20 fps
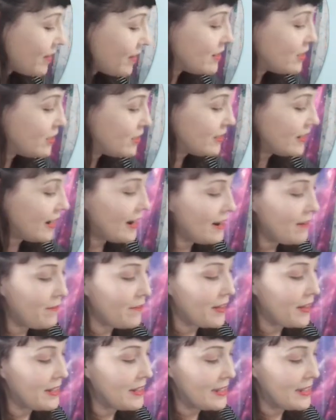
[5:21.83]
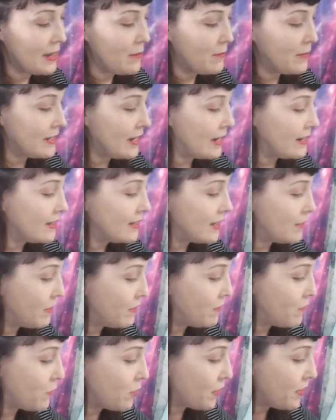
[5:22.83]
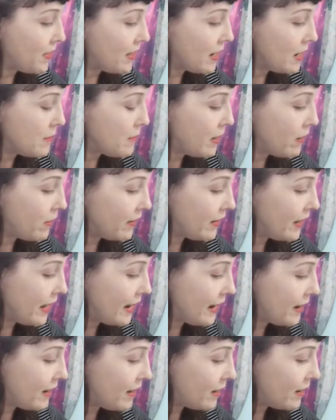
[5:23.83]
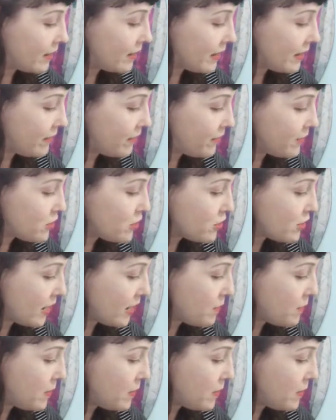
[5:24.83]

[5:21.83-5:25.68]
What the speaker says: And just kind of the same as I said before, think about like a leaf shape.